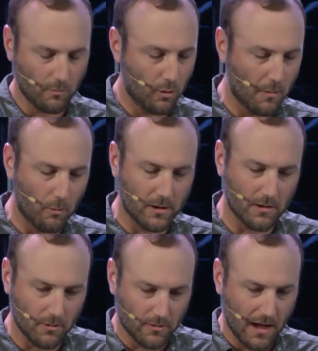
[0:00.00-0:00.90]
rolled my
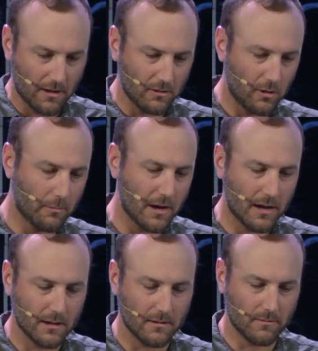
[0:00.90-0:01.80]
windows down a little
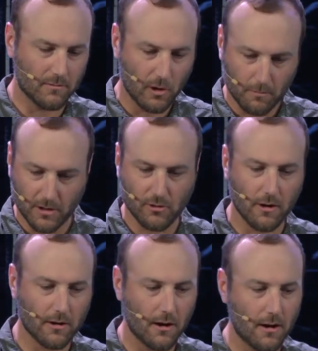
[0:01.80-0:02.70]
bit and turned my
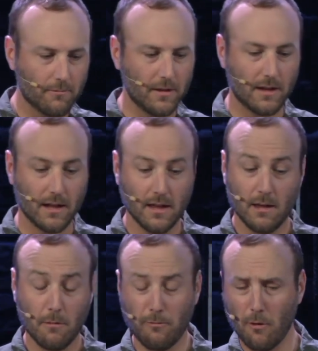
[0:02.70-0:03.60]
truck off. And
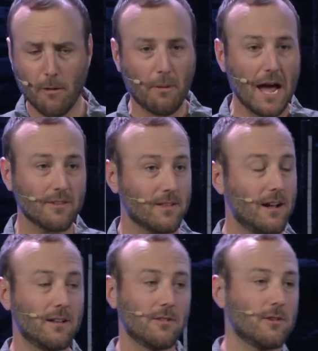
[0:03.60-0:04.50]
before I passed
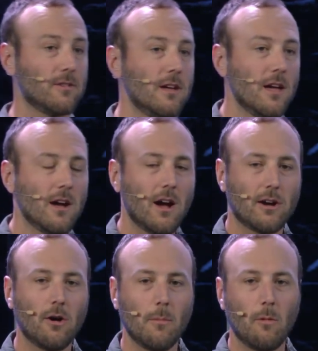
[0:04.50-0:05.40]
out, I just, I
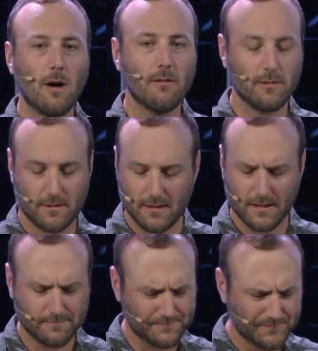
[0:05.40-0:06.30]
called my wife and I
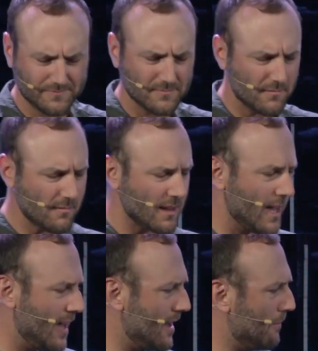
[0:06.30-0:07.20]
said,
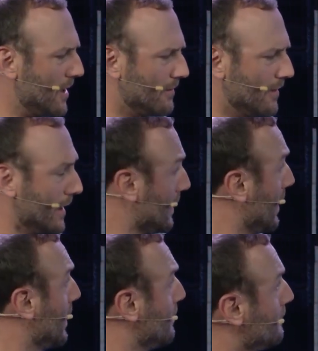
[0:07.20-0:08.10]
hey, I'm at like
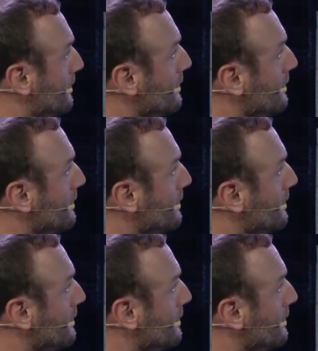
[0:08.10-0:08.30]
a uh,